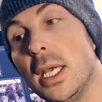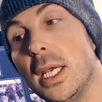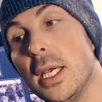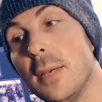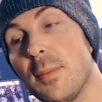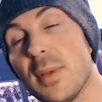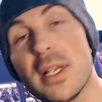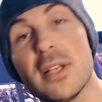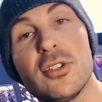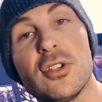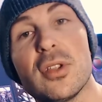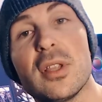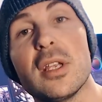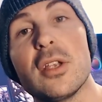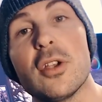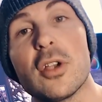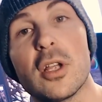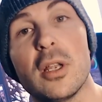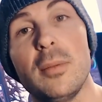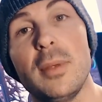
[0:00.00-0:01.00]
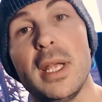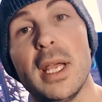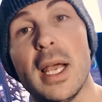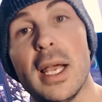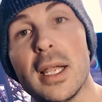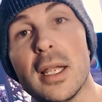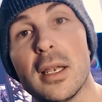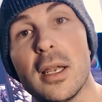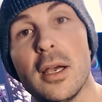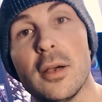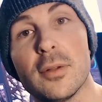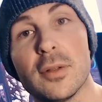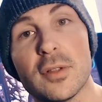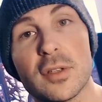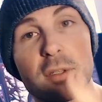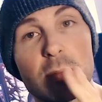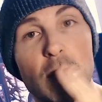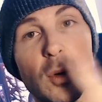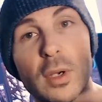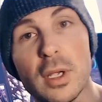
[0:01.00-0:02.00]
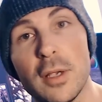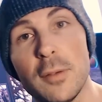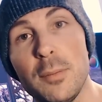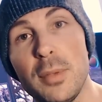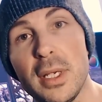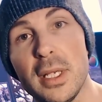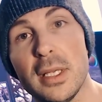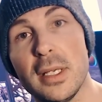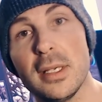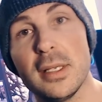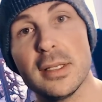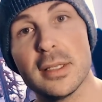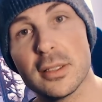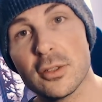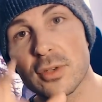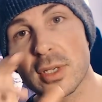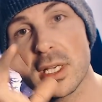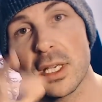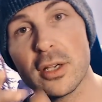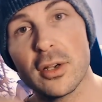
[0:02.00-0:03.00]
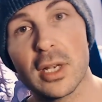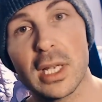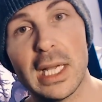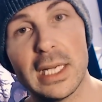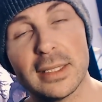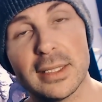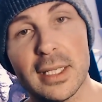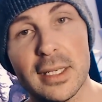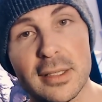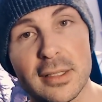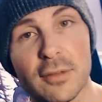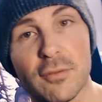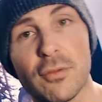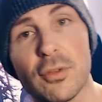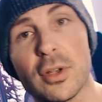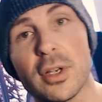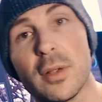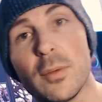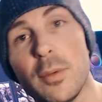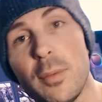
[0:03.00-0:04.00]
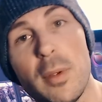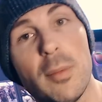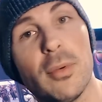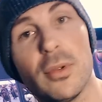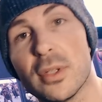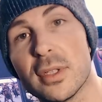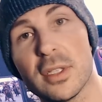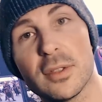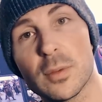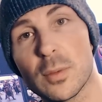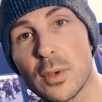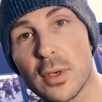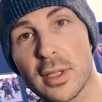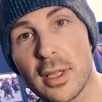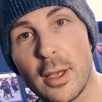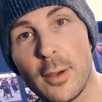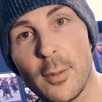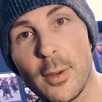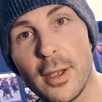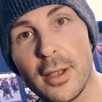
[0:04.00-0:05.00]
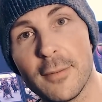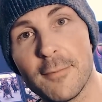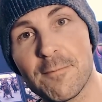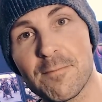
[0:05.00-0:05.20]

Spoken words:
because you think you're going to be hanging out and smoking beaties and drinking your lattes and flirting with people. It doesn't work that way.